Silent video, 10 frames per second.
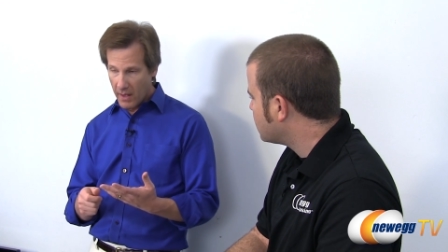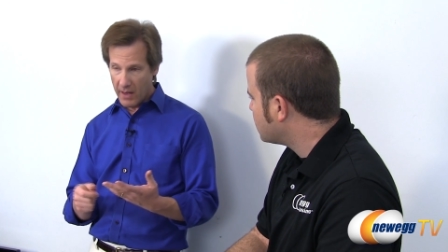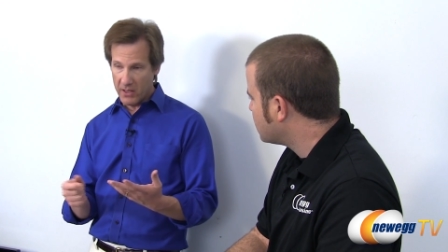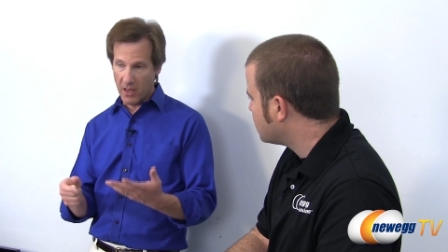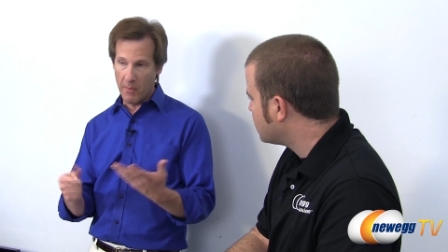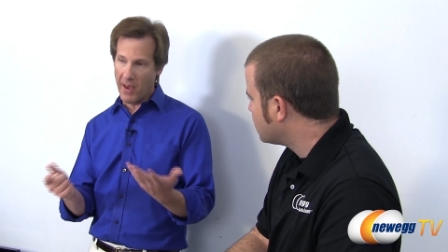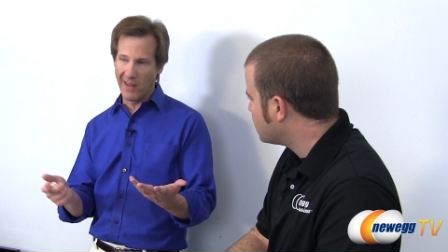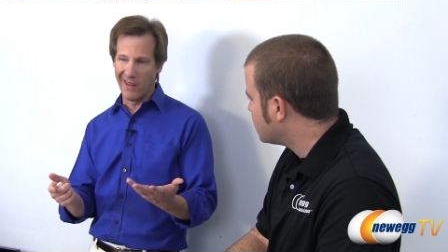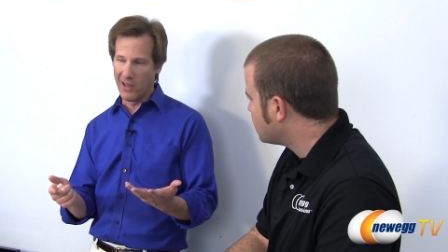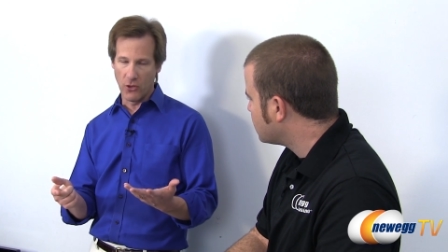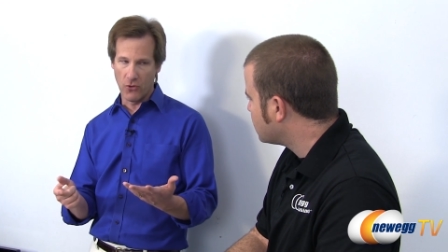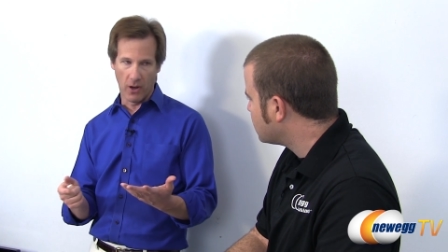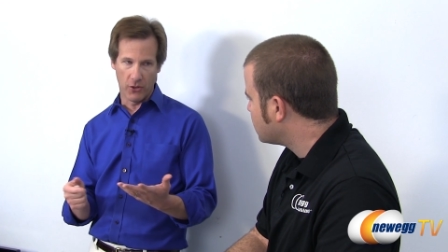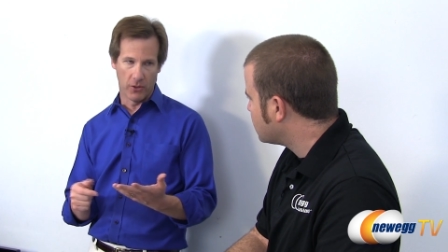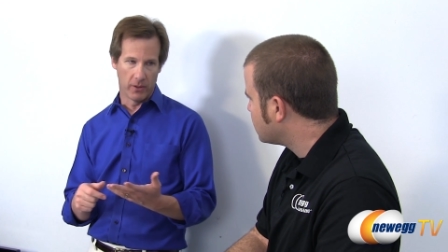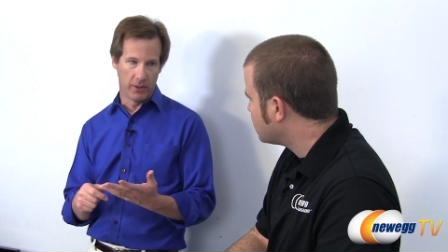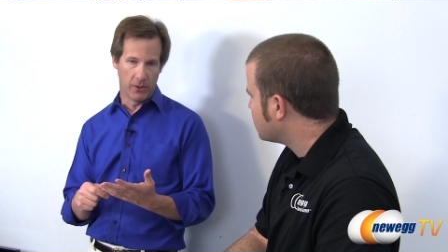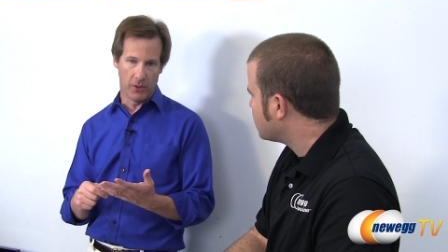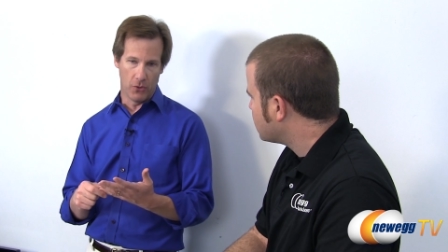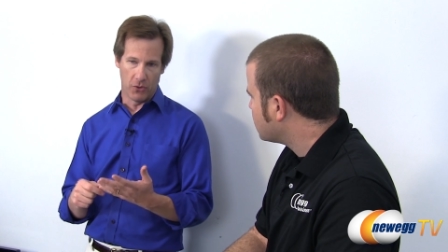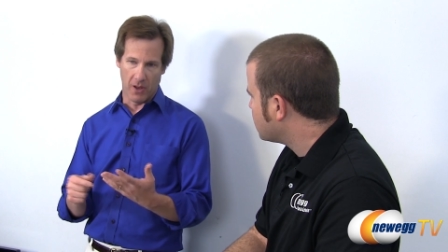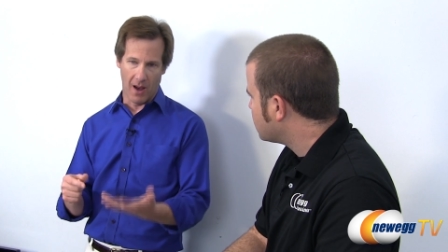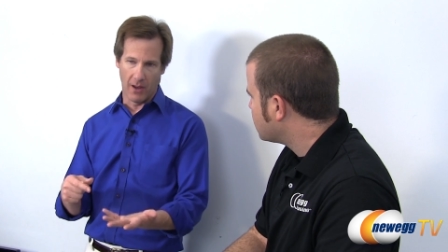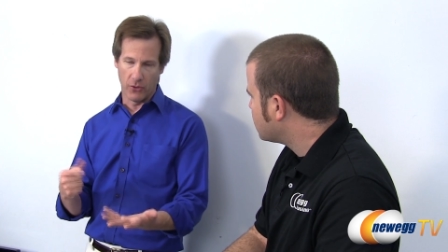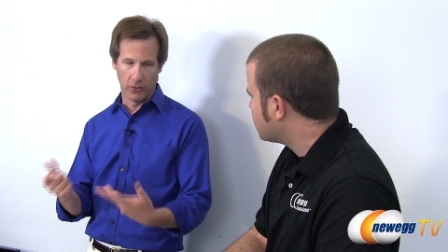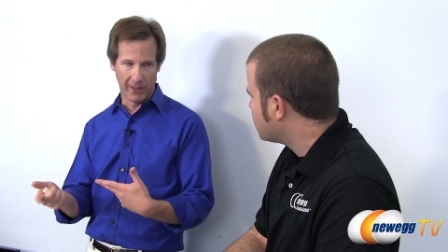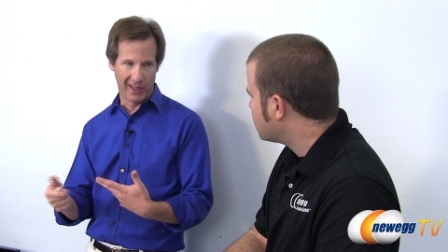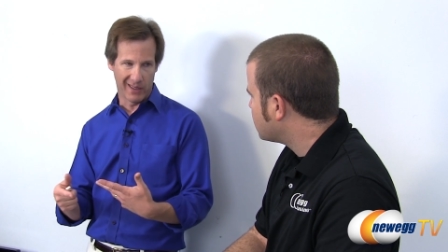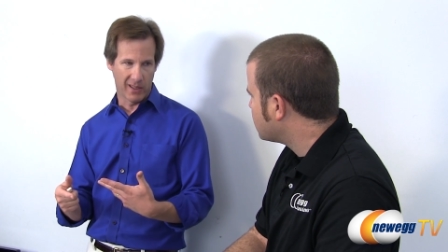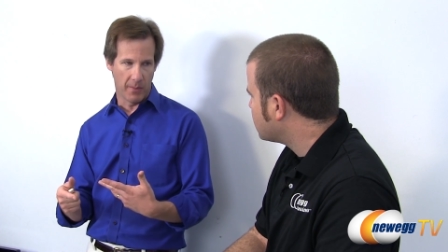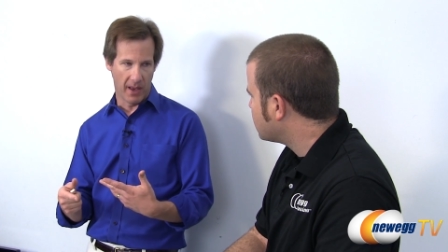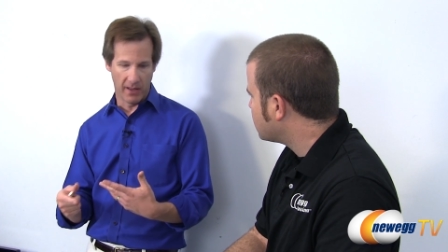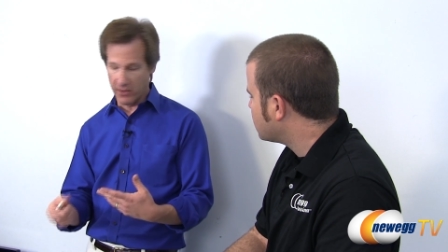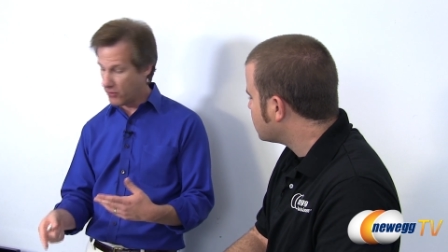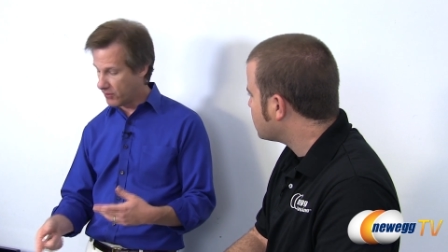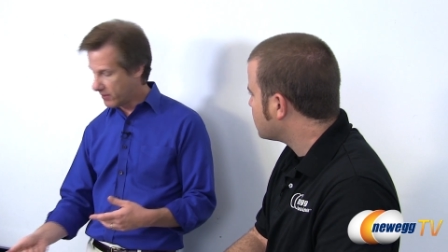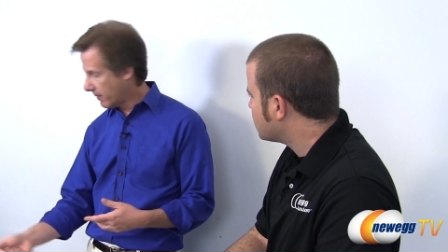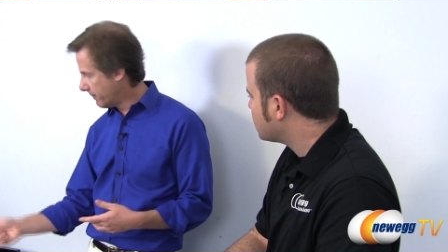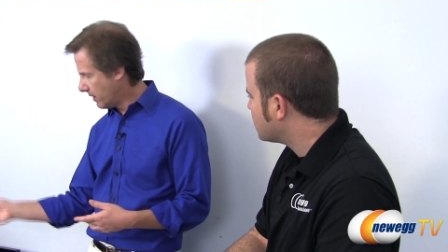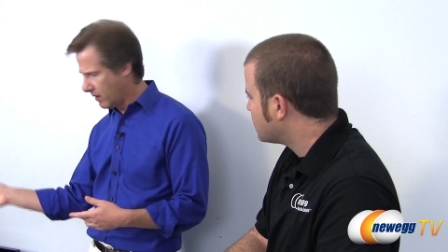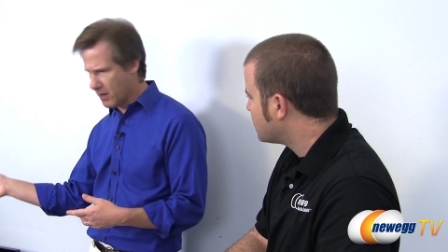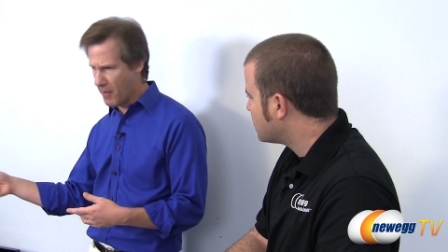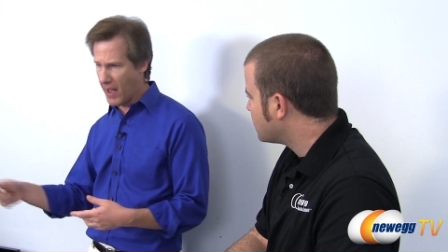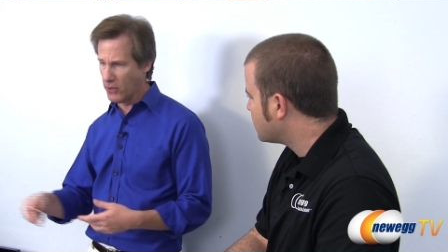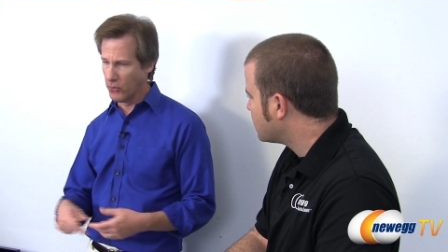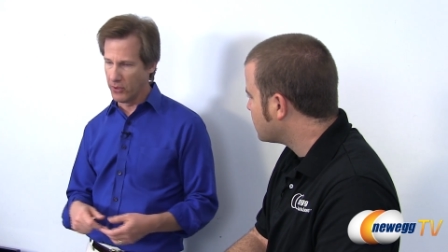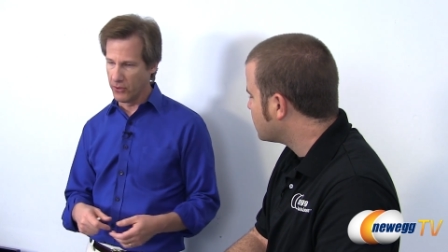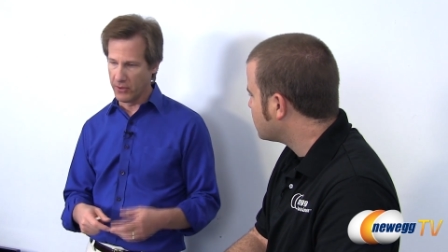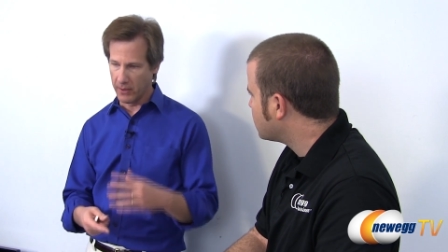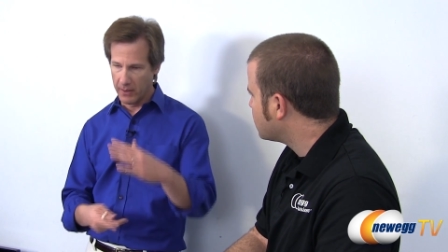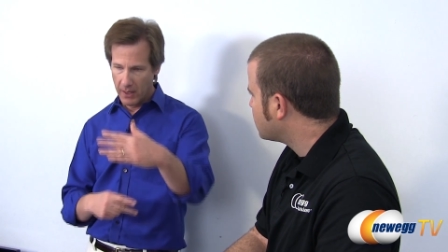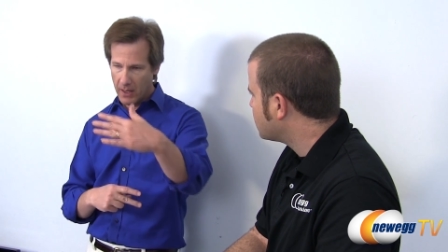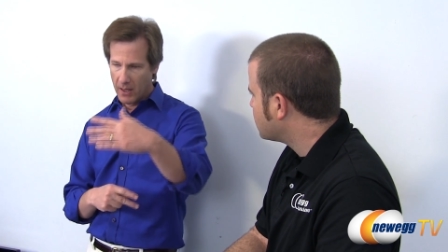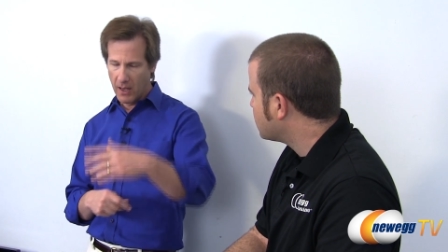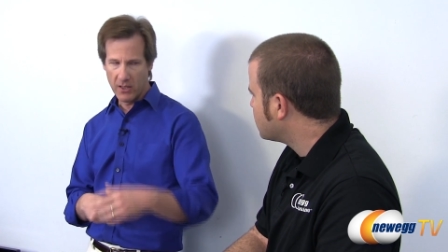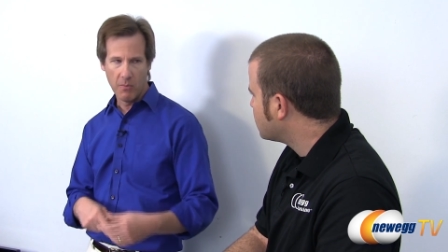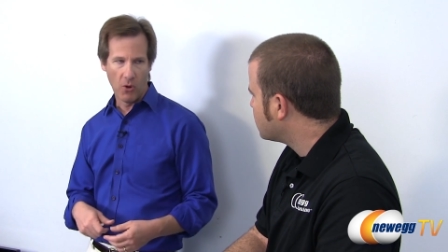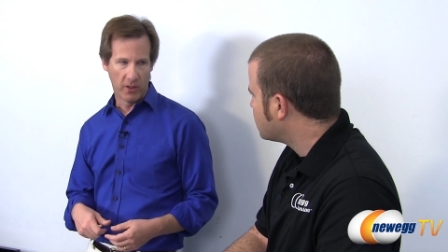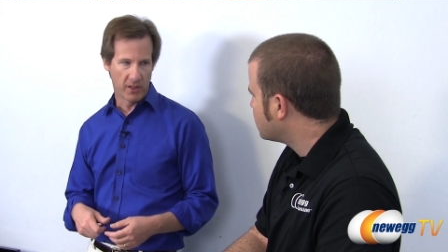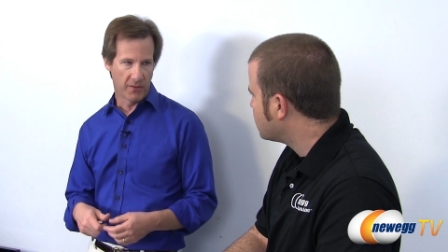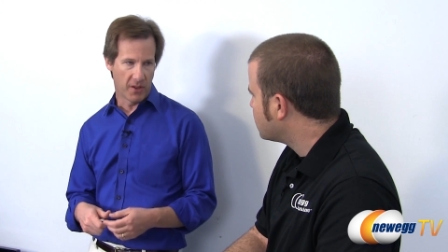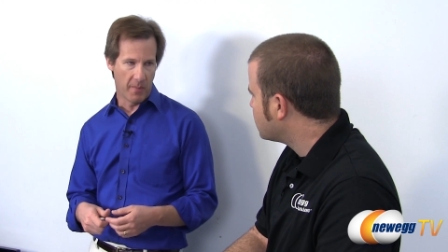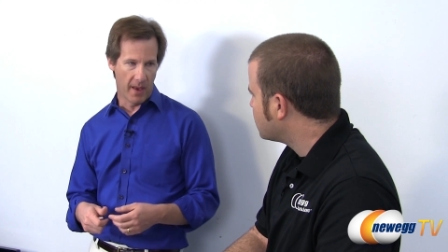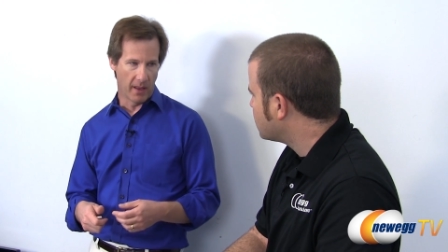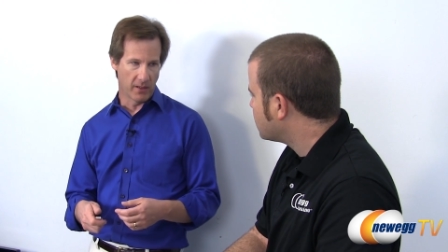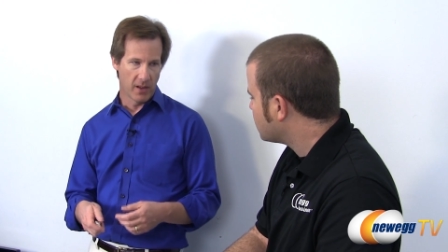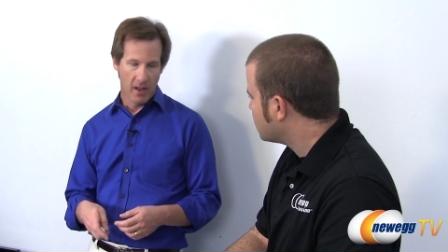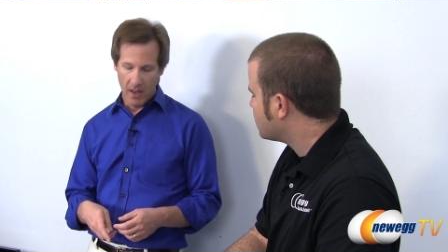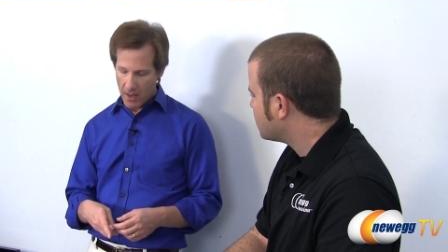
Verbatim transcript: And it's a command line structure. You can use DOS or Linux commands. There's, in the manual, there's a, a small list of commands.